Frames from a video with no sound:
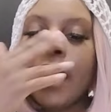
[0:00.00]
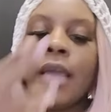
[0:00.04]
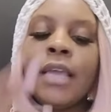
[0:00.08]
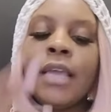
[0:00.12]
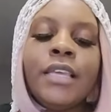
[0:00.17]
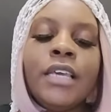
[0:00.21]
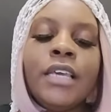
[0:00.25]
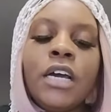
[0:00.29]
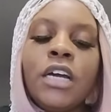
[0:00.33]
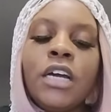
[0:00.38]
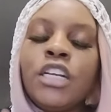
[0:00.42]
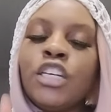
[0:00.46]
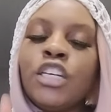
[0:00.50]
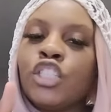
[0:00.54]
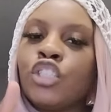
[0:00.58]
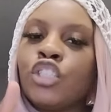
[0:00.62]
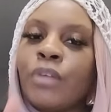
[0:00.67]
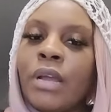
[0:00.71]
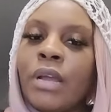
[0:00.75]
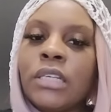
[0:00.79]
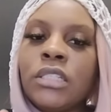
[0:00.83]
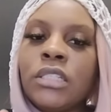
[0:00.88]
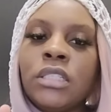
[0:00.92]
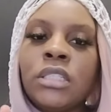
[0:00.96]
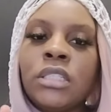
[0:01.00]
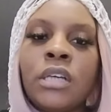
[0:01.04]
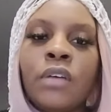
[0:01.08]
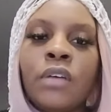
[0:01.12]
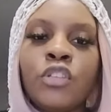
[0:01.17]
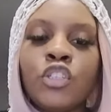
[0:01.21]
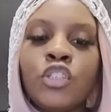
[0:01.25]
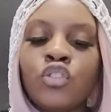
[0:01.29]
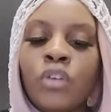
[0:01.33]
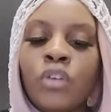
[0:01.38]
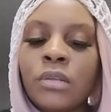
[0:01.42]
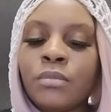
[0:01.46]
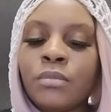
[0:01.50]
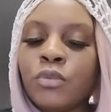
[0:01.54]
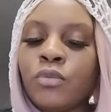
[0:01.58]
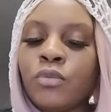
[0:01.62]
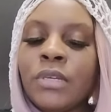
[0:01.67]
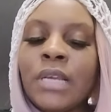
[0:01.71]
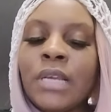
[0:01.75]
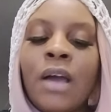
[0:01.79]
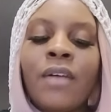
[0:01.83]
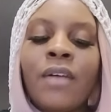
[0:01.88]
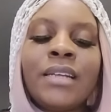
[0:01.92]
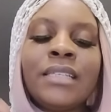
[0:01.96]
Yeah, the attraction is off the charts
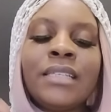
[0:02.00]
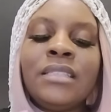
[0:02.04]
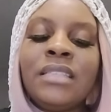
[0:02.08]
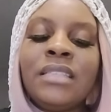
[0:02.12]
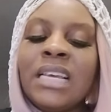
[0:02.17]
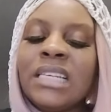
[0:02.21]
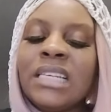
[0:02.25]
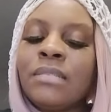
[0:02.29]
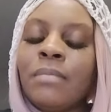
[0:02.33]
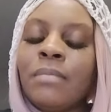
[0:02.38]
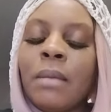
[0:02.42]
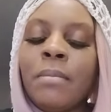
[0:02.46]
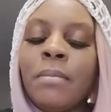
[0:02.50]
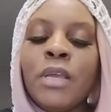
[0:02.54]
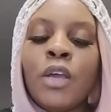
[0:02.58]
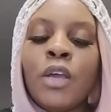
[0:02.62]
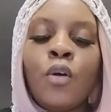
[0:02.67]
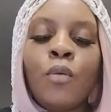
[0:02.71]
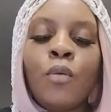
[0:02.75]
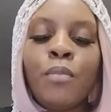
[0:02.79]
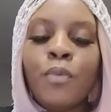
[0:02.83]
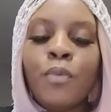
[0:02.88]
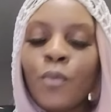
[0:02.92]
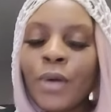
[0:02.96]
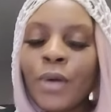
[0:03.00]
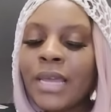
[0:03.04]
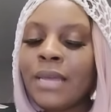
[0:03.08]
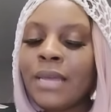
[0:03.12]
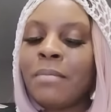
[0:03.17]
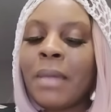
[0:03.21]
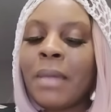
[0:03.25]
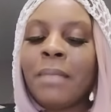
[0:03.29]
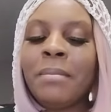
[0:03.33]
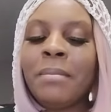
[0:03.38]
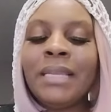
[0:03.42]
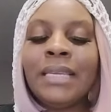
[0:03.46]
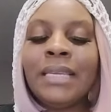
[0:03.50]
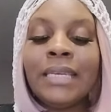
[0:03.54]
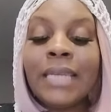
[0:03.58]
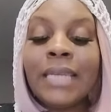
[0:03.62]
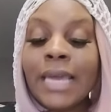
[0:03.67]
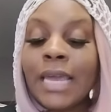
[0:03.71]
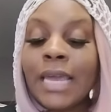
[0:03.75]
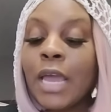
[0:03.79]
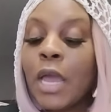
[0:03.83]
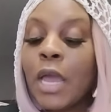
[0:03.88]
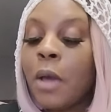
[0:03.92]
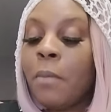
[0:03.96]
between y'all. The sex may be on point. It may be
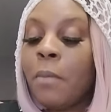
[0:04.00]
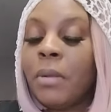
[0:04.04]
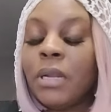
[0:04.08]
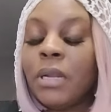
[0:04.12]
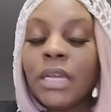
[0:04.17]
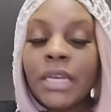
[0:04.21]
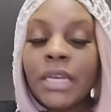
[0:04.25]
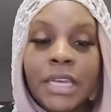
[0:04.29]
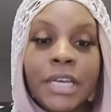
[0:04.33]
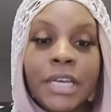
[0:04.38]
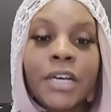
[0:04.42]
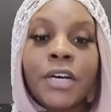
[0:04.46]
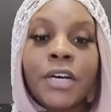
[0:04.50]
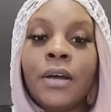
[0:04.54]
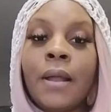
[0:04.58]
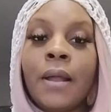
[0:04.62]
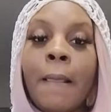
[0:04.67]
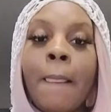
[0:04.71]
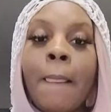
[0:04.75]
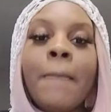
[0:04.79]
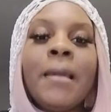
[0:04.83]
lit. But look here.